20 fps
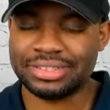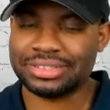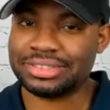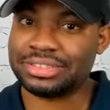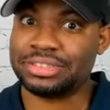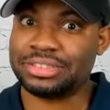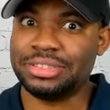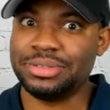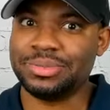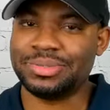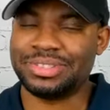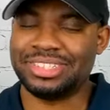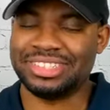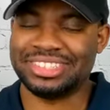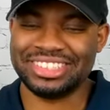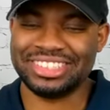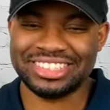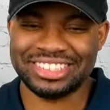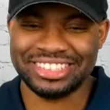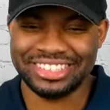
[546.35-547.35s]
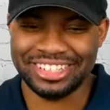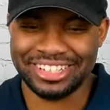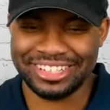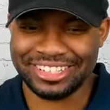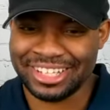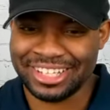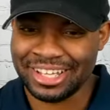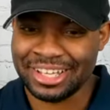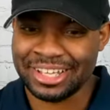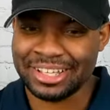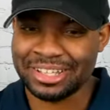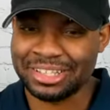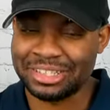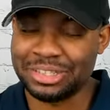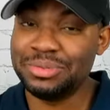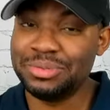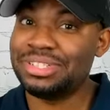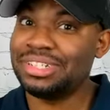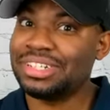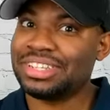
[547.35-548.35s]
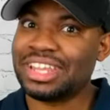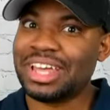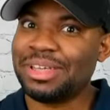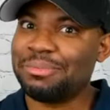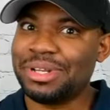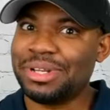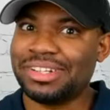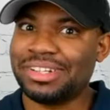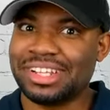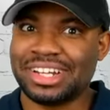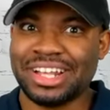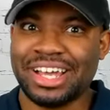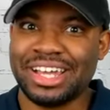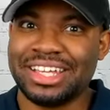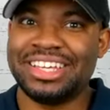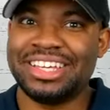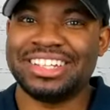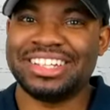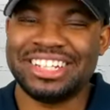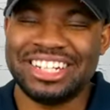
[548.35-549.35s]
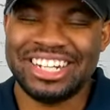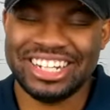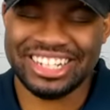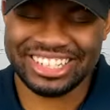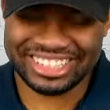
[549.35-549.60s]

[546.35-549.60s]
shoot, you took that better than I could.